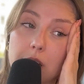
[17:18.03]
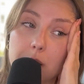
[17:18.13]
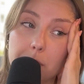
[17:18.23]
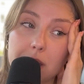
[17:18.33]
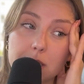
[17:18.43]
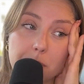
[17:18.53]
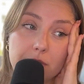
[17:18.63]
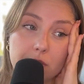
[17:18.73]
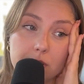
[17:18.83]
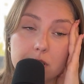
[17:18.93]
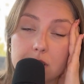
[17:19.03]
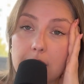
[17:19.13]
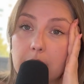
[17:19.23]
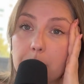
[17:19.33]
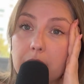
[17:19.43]
It makes me feel
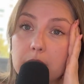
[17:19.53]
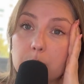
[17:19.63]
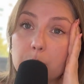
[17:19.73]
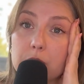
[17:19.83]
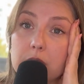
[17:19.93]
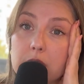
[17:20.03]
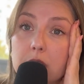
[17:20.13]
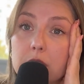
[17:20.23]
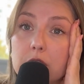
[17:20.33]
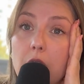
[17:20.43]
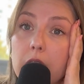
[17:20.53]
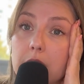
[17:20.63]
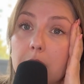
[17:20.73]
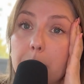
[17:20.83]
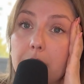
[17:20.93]
sick because we're still
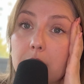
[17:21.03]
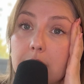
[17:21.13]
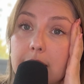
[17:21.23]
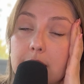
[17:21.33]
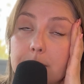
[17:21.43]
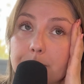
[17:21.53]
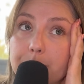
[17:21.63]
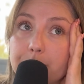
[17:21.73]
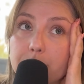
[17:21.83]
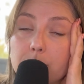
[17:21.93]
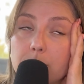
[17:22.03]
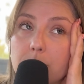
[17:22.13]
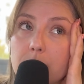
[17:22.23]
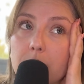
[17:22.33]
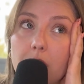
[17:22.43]
talking about like
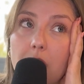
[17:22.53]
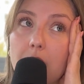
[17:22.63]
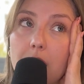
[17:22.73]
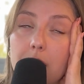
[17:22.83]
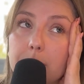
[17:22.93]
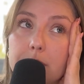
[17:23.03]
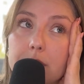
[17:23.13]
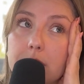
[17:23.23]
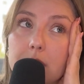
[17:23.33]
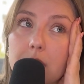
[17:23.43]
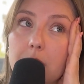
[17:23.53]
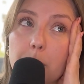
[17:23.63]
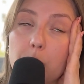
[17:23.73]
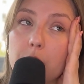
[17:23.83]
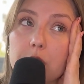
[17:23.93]
uh
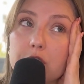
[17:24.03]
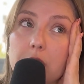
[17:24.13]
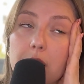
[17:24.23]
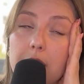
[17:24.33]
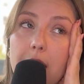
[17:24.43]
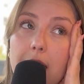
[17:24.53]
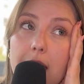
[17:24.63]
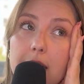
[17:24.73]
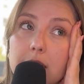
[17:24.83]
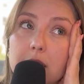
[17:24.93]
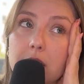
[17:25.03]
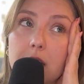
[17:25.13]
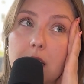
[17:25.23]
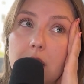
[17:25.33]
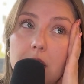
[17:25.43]
abortion and
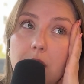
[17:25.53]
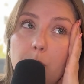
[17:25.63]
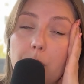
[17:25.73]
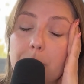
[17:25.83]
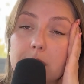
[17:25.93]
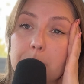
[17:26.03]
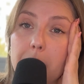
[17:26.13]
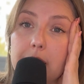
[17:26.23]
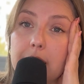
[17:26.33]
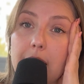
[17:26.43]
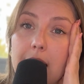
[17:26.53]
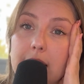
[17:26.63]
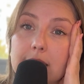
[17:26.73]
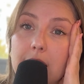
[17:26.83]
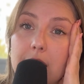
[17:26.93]
women's body
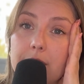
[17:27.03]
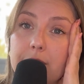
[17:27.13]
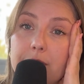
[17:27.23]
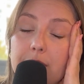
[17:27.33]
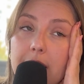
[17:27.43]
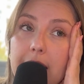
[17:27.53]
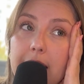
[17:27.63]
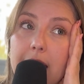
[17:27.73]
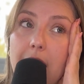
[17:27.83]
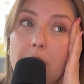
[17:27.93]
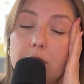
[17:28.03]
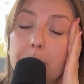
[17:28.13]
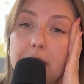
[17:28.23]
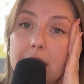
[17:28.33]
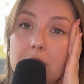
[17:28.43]
as if like
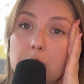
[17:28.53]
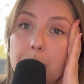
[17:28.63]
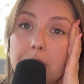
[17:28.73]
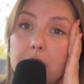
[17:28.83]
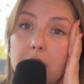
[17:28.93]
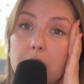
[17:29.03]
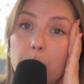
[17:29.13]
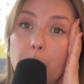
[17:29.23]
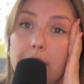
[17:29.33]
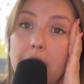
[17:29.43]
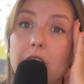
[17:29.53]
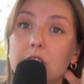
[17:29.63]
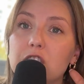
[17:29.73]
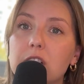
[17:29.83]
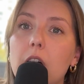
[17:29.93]
everybody else's opinion, when
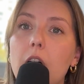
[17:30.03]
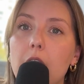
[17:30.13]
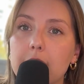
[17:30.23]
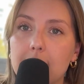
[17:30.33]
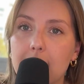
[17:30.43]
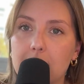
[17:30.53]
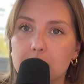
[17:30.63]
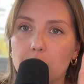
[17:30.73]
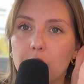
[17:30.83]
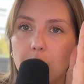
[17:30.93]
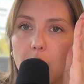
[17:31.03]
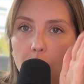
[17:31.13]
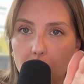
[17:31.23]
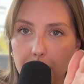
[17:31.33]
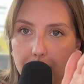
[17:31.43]
it's not. It's her
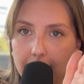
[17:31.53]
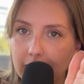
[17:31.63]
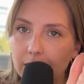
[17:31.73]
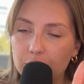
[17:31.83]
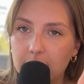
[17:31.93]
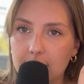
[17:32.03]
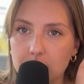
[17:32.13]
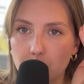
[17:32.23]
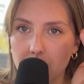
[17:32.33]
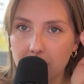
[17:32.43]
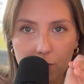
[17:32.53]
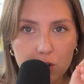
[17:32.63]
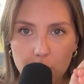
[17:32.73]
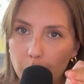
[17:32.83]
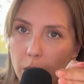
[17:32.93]
own body. She does whatever
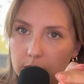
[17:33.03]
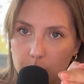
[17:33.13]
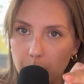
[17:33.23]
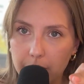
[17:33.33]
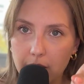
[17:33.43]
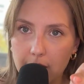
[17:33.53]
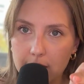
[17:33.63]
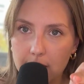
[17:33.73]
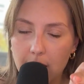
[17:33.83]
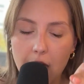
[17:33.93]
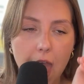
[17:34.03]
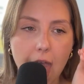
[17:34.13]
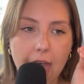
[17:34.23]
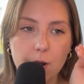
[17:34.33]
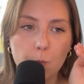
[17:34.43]
she wants with it.
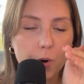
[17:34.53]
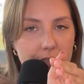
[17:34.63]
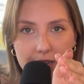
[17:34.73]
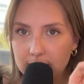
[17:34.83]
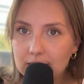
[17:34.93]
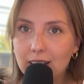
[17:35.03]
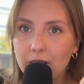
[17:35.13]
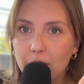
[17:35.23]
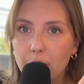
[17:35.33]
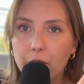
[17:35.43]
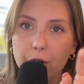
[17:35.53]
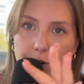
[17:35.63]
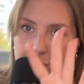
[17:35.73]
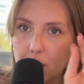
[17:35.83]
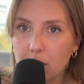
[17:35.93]
And worst case scenario,
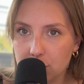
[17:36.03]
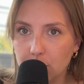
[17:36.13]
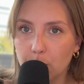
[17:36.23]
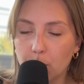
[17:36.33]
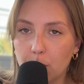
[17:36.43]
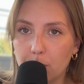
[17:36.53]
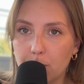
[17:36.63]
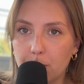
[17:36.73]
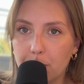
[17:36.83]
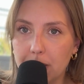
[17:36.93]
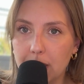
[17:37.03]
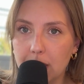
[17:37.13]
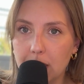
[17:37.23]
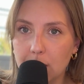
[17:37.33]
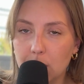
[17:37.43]
her doctor will
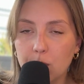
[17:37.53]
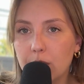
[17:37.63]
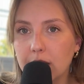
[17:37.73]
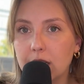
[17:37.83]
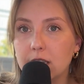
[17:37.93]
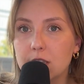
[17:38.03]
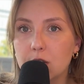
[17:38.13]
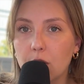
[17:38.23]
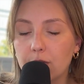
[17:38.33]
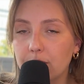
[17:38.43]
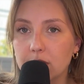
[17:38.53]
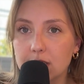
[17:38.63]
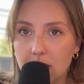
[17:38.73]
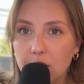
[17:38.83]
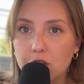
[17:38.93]
be included in this
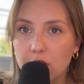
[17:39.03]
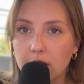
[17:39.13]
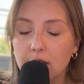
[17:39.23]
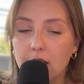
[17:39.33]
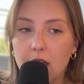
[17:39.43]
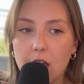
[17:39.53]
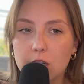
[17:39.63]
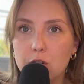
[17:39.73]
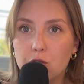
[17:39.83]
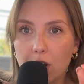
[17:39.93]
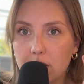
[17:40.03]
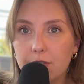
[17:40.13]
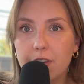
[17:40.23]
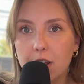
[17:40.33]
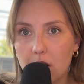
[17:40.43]
conversation to try to
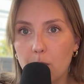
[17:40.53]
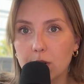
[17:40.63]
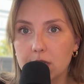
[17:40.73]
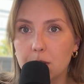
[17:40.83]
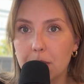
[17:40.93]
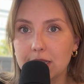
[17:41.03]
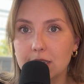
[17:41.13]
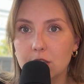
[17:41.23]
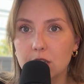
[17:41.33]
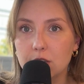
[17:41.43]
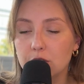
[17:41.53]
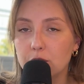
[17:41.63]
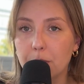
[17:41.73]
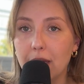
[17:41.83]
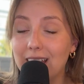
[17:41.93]
figure out what's the best decision
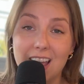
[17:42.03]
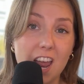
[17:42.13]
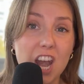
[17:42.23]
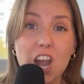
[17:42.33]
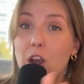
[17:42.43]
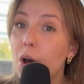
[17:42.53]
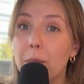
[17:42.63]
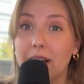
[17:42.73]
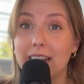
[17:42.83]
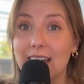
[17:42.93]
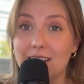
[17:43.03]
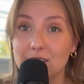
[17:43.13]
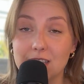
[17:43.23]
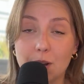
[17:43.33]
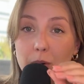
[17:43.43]
to make. Nobody
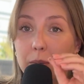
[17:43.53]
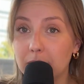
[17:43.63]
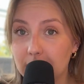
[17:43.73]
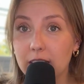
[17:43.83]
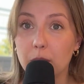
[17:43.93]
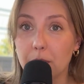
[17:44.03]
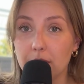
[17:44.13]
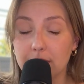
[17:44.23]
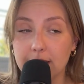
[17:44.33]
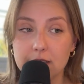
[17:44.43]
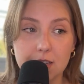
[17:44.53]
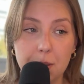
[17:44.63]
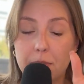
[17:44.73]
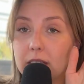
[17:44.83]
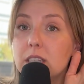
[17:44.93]
else. And I want to be clear about this.
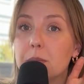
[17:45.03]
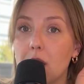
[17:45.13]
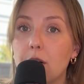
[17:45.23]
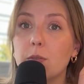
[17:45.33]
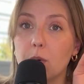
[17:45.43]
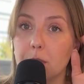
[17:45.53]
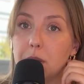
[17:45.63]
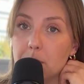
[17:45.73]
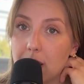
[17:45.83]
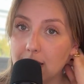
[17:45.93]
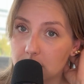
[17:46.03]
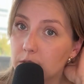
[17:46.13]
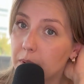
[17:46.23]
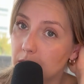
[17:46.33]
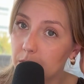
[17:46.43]
It pisses me off when people have so
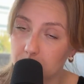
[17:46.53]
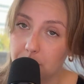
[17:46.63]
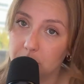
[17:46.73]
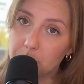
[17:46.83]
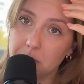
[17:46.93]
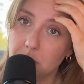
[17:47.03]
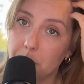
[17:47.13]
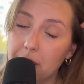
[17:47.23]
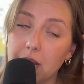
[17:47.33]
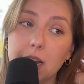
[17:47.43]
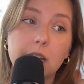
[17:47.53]
much opinion about it.